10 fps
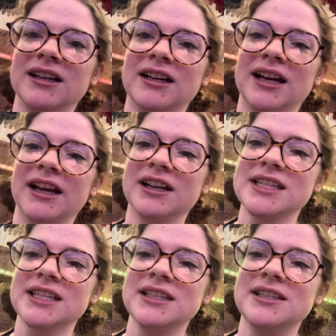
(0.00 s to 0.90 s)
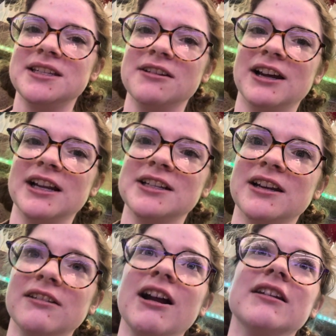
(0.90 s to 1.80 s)
I honestly don't know how to
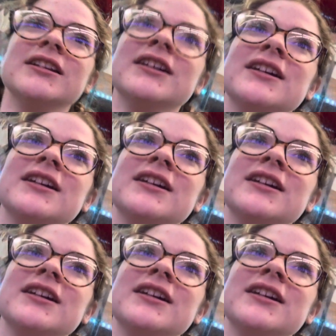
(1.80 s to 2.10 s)
turn it around.